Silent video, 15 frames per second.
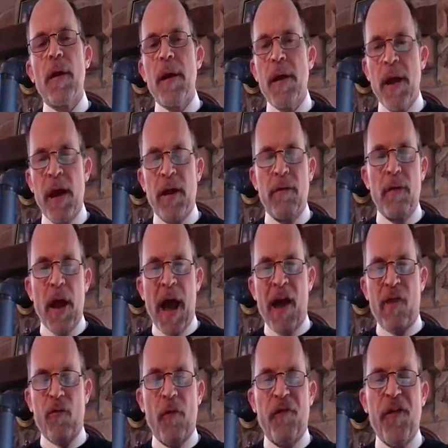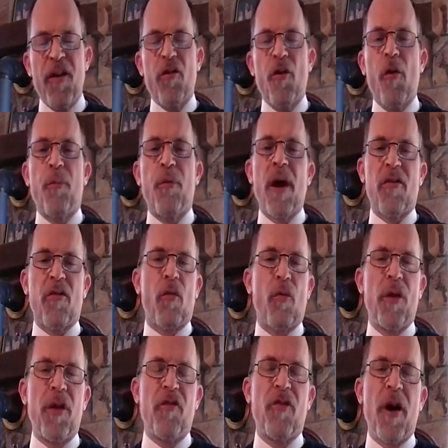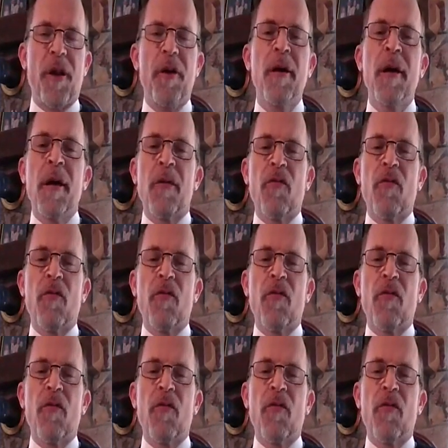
in actual physical presence with each other.